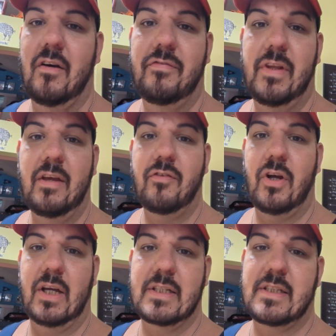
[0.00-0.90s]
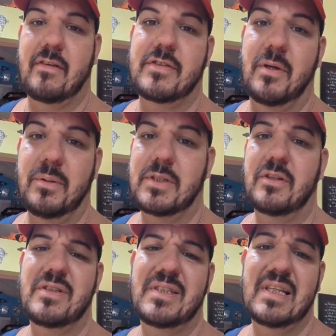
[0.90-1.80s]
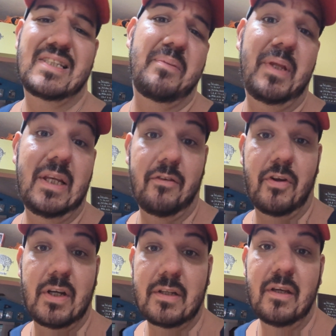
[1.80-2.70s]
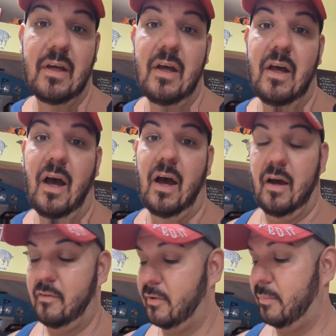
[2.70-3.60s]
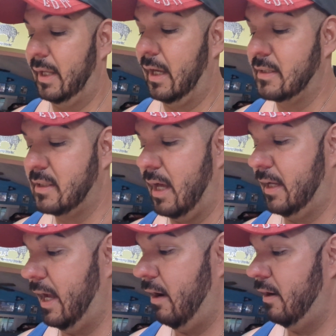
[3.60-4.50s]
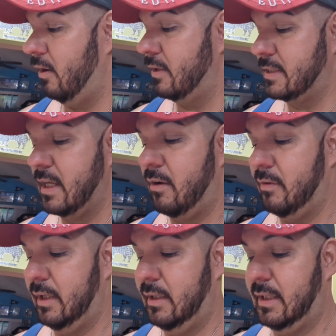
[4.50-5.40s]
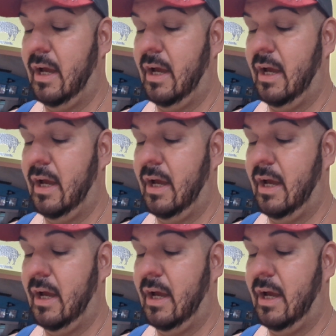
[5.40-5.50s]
flavoring and stuff. So it's something different from like a carrot or a celery.